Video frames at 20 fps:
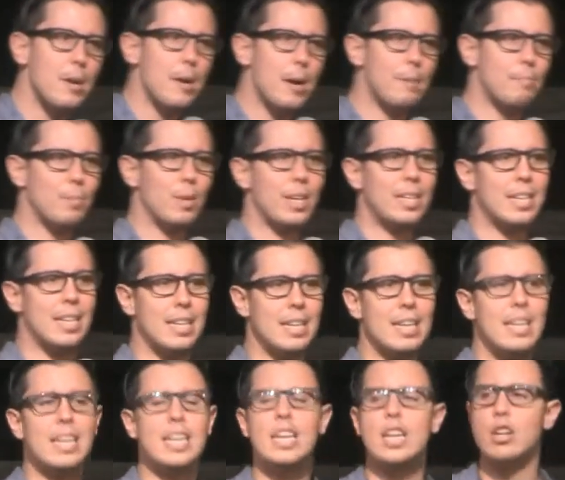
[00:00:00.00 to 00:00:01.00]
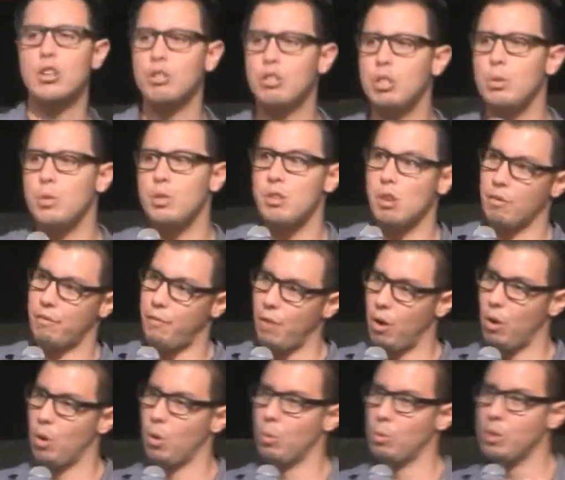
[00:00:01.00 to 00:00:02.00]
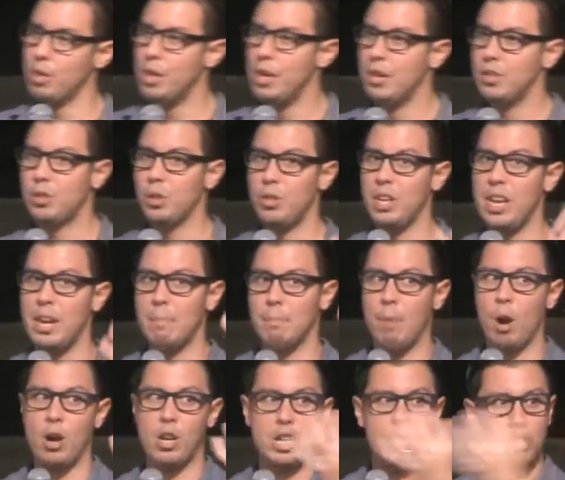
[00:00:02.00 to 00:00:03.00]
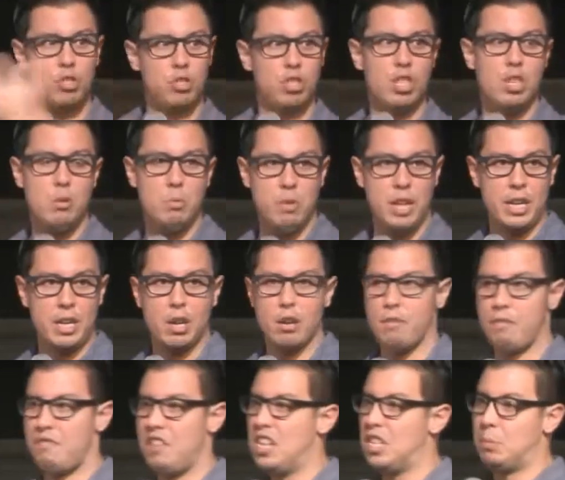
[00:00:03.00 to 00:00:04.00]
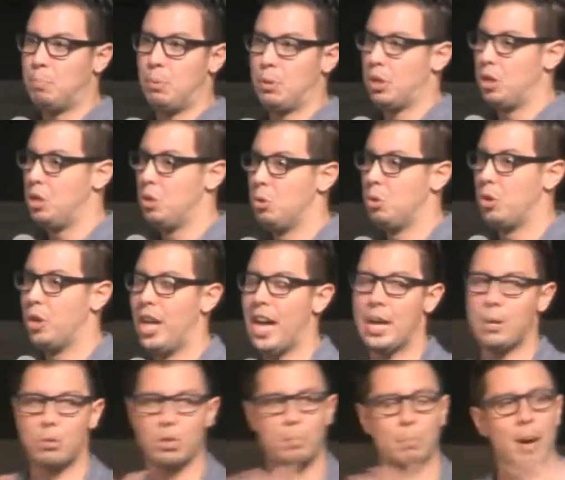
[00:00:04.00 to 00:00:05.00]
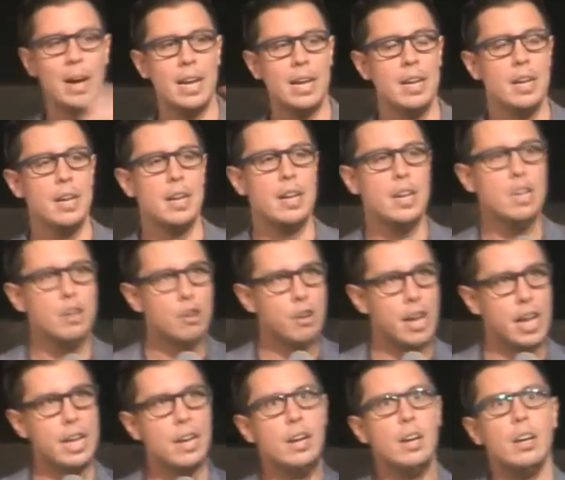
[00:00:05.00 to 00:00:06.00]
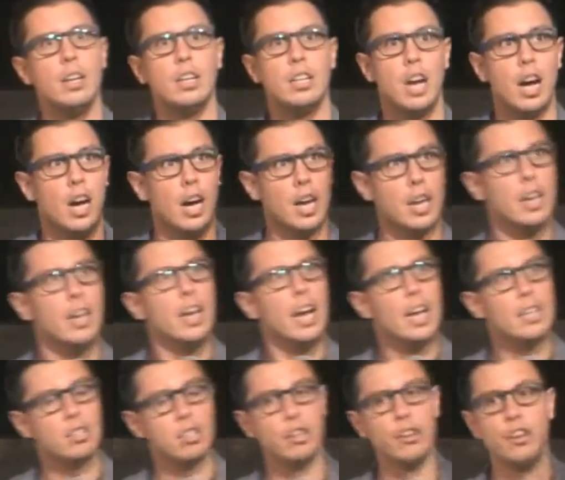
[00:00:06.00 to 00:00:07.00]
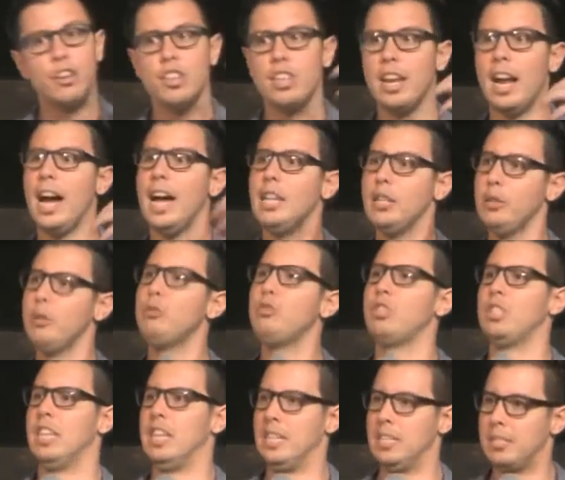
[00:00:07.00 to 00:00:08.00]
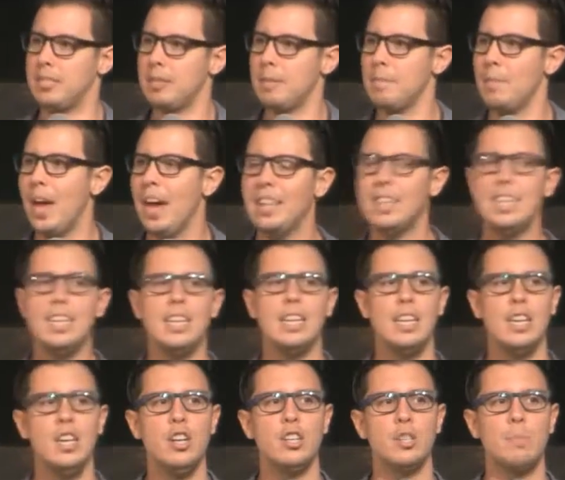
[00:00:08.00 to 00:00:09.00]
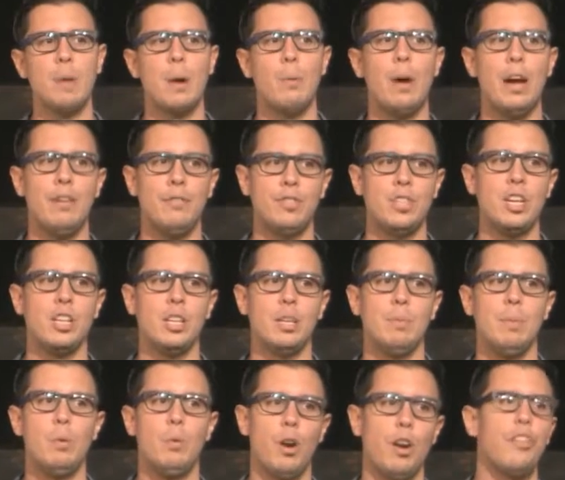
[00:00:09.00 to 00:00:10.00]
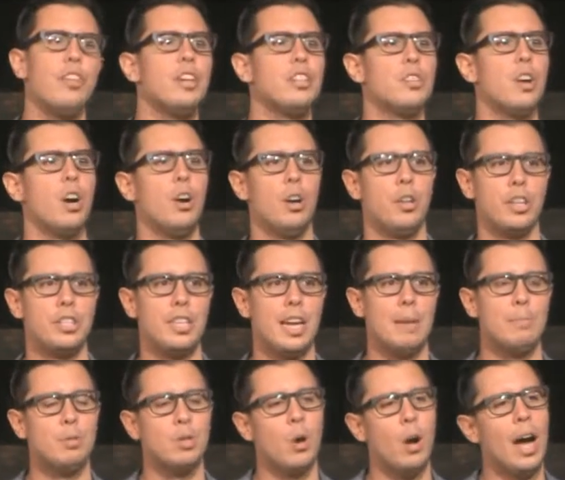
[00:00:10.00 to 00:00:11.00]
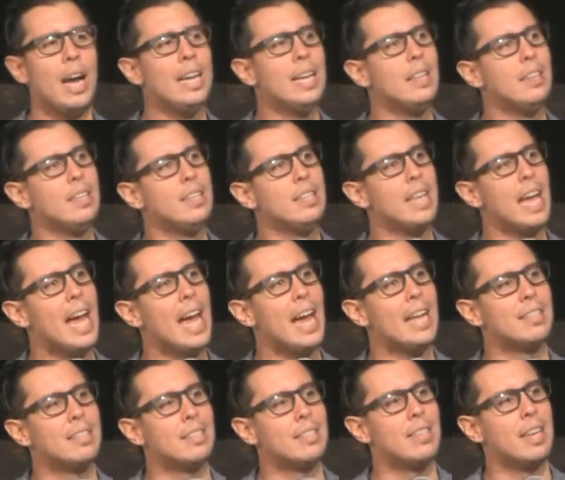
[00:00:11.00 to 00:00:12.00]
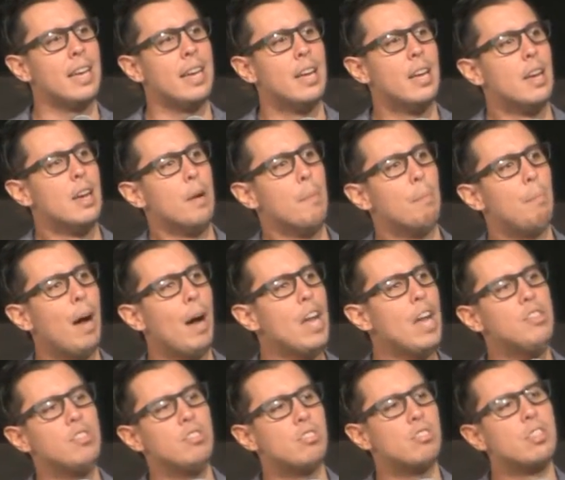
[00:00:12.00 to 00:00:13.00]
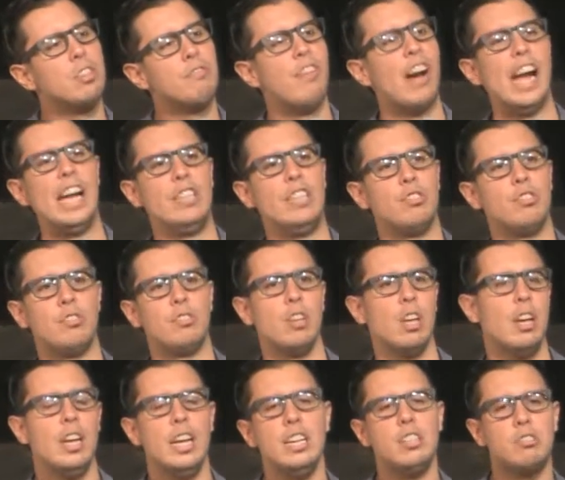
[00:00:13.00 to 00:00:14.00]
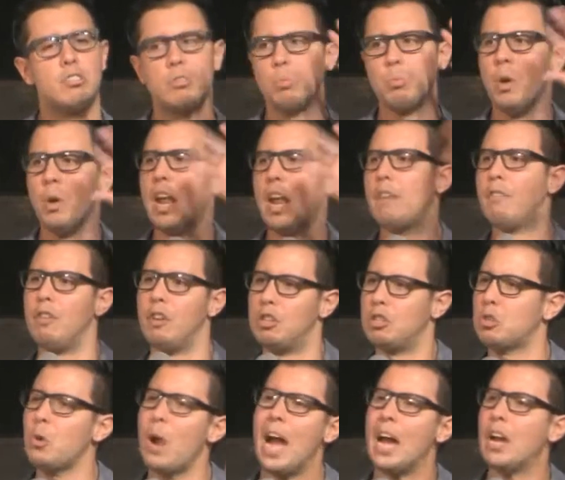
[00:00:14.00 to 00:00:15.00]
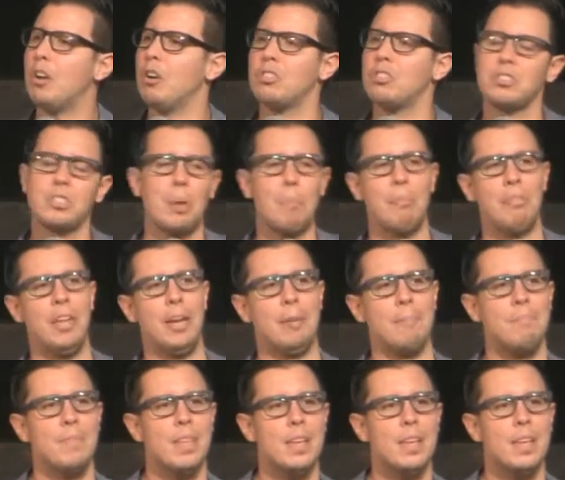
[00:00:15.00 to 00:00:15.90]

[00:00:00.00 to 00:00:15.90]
It hears you in your phone, so then it markets to you like on Facebook and Google AdWords. My internet God has learned that I lose things. I think it hears my wife telling me where things are all the time. So I get these ads that say, buy this device. It's whatever, tracker something.